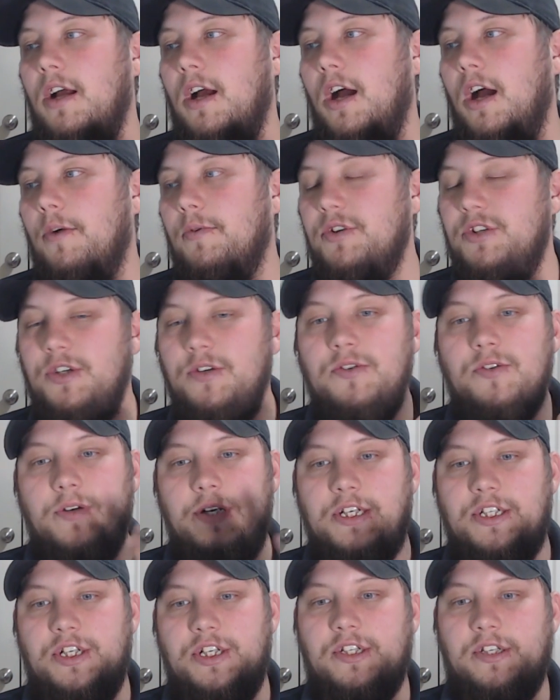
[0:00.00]
which usually
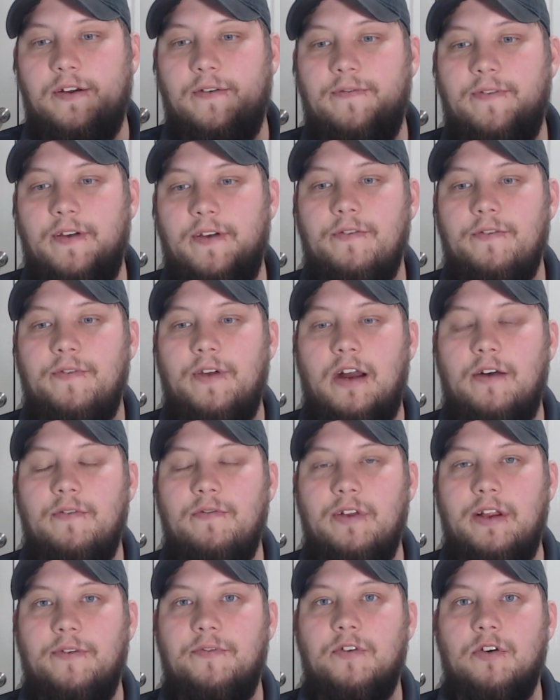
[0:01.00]
is just a failed valve
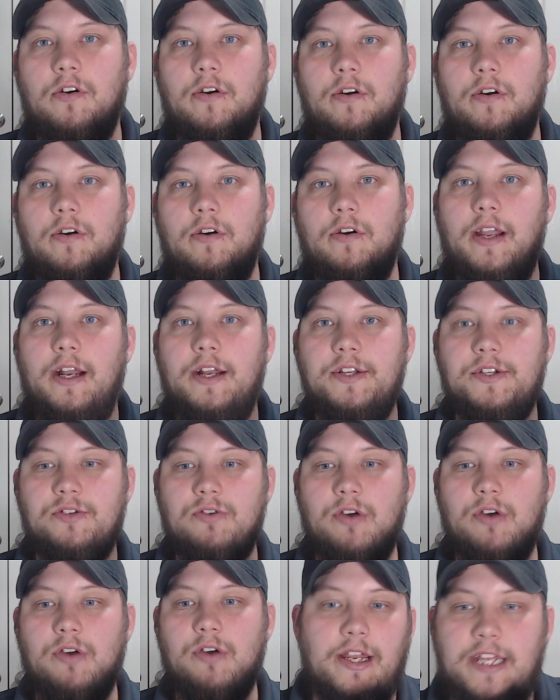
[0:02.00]
lifter if you guys
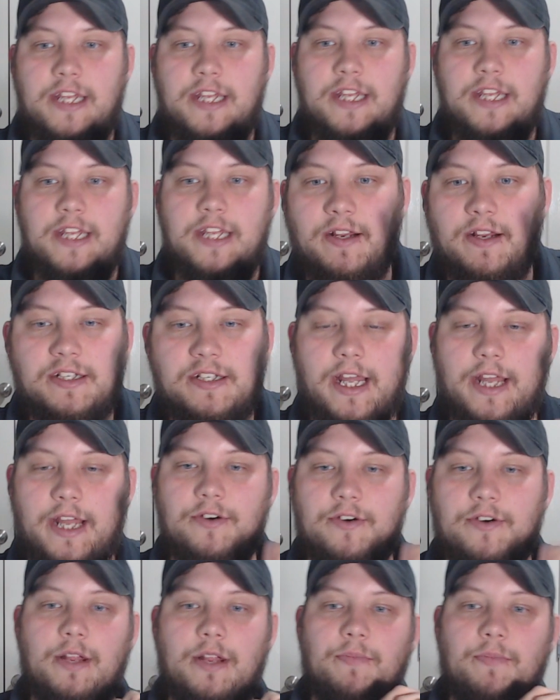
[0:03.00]
try to identifix that or
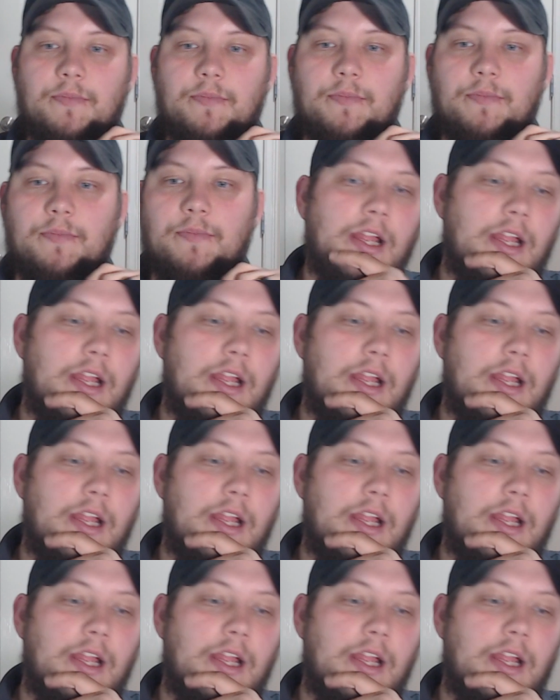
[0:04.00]
something.